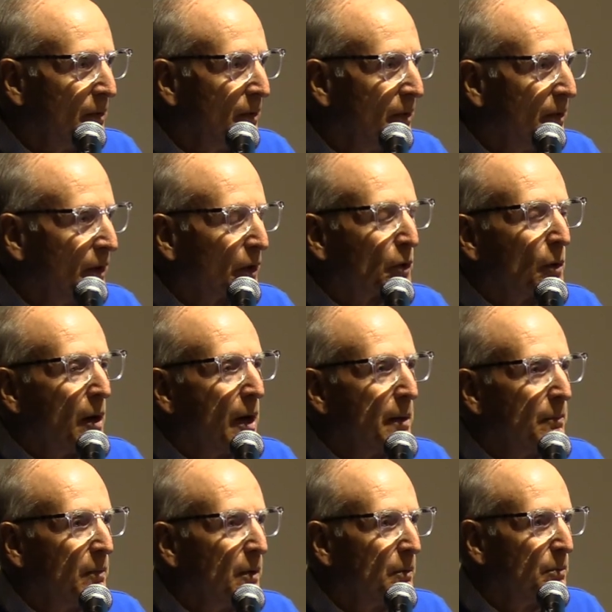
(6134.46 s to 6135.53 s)
the
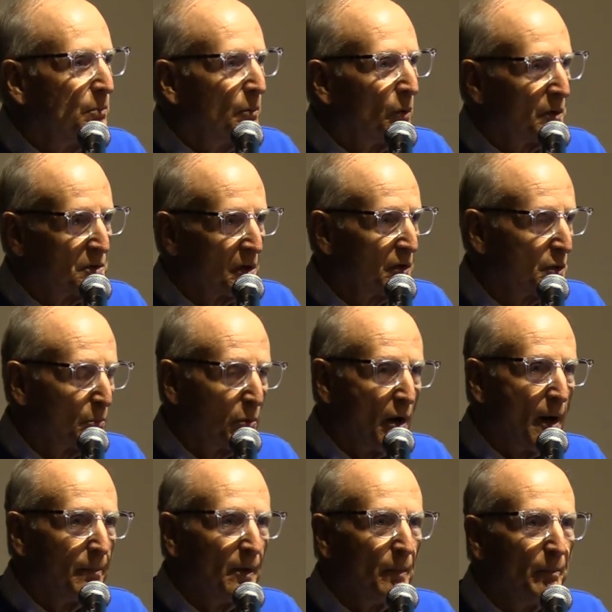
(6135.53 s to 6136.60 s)
crime was such a
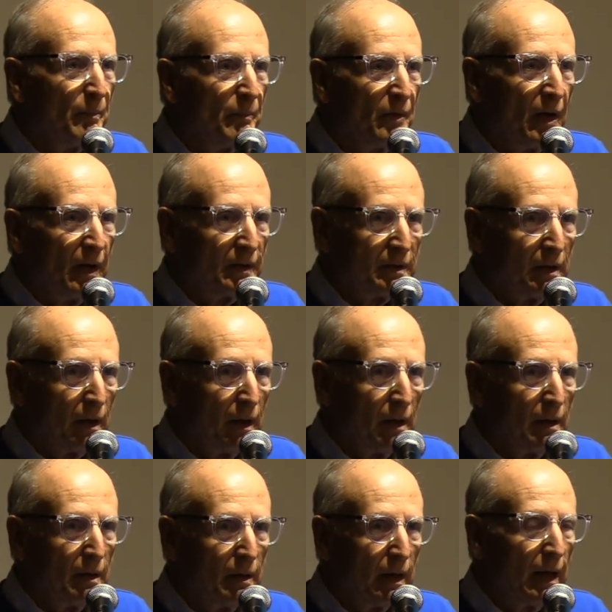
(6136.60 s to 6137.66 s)
problem that uh,
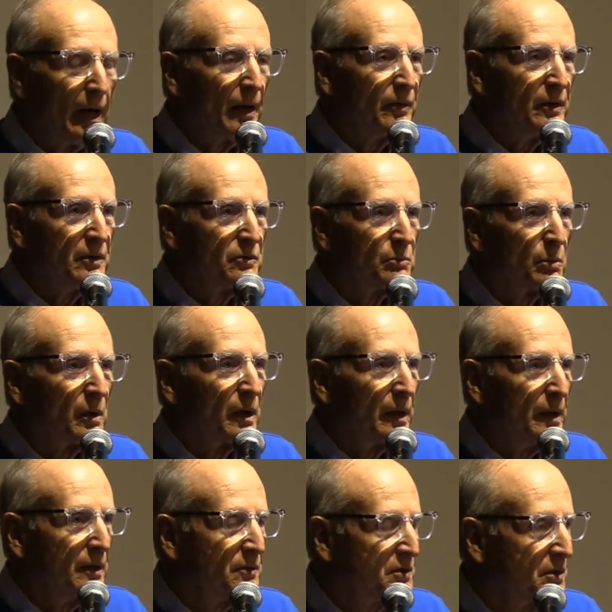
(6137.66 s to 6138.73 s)
they had these
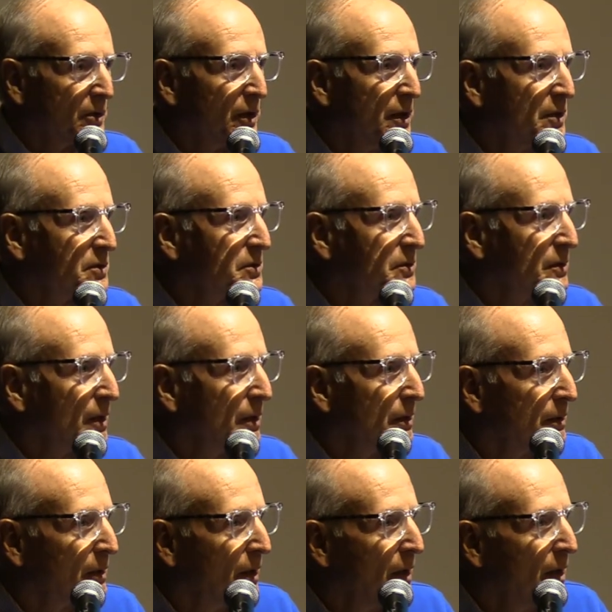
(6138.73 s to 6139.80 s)
really serious
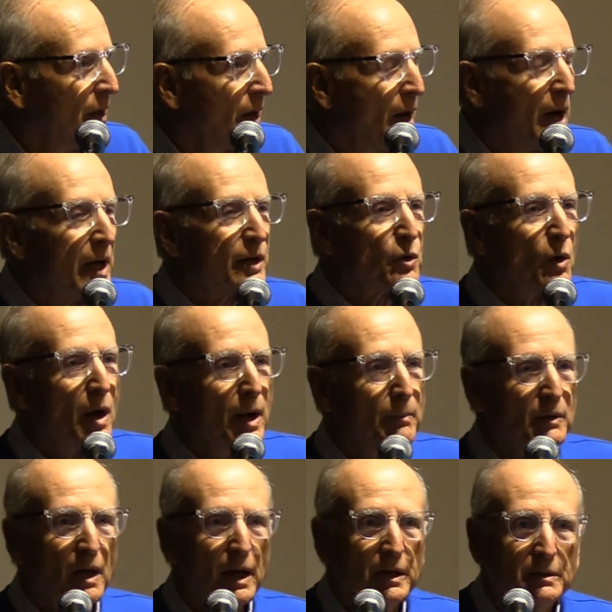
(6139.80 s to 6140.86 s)
high crime
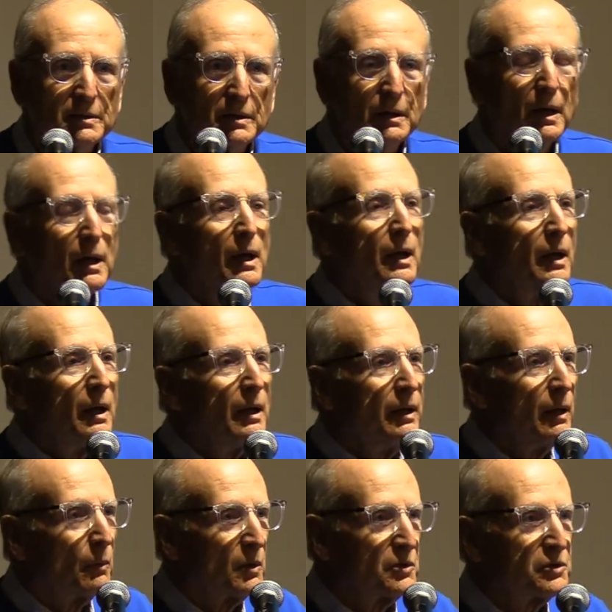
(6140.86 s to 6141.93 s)
lights
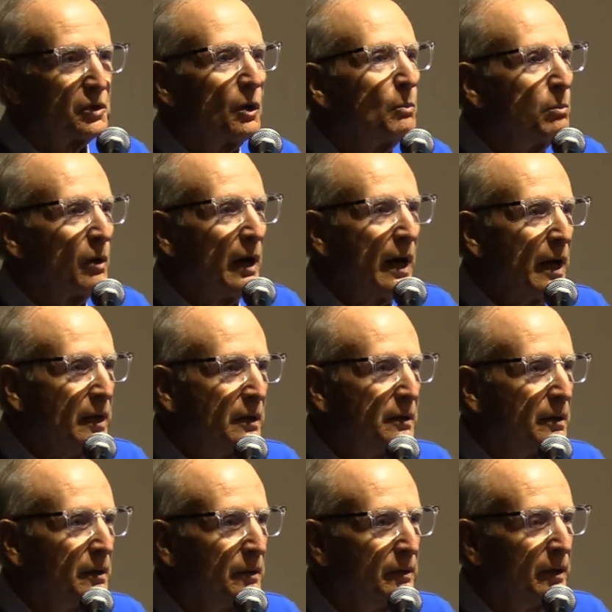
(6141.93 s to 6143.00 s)
that were so bright
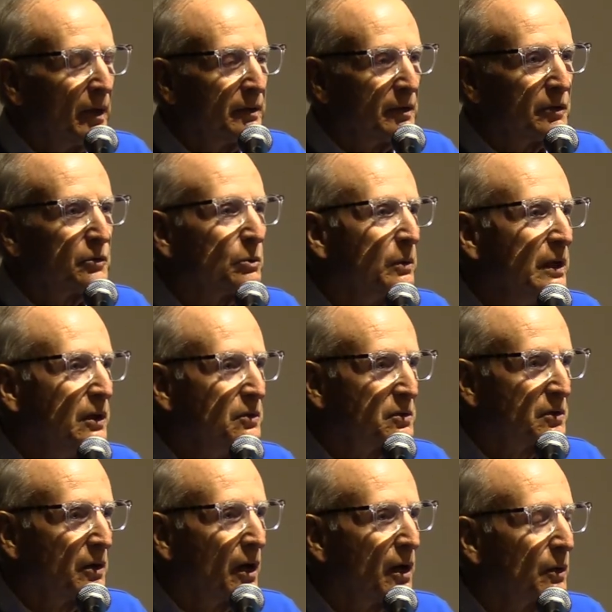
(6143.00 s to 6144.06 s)
that the
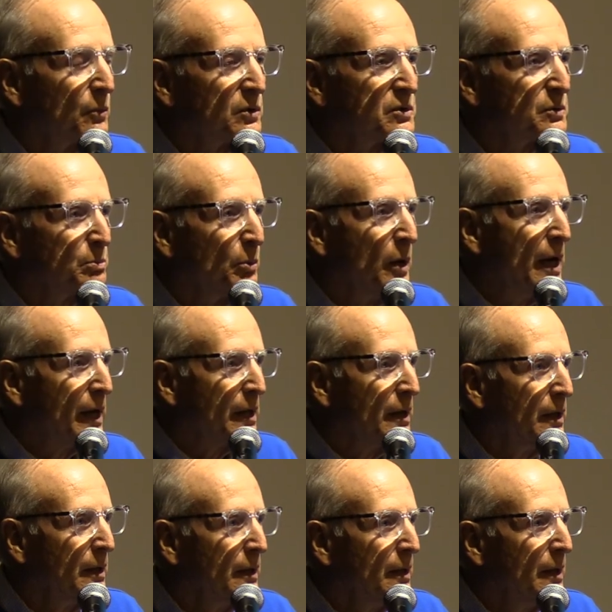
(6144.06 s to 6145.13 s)
trees thought it was
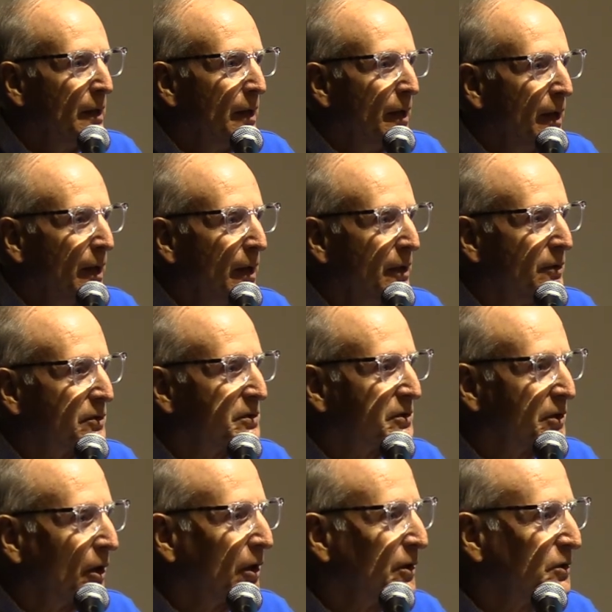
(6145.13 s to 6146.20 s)
spring and
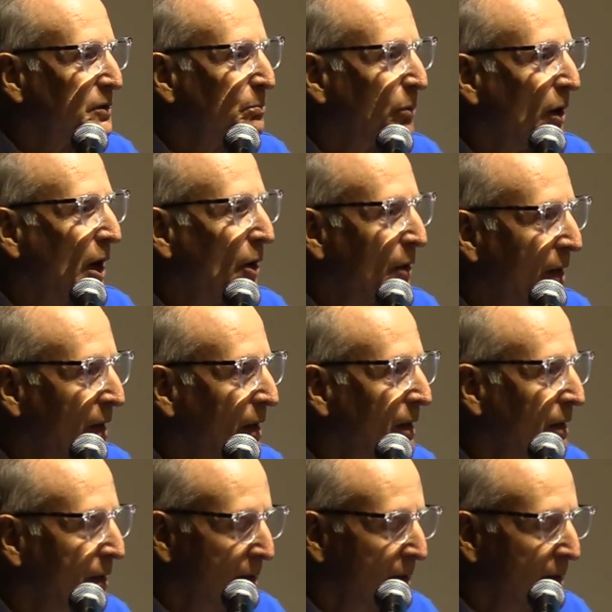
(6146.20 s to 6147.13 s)
started sprouting.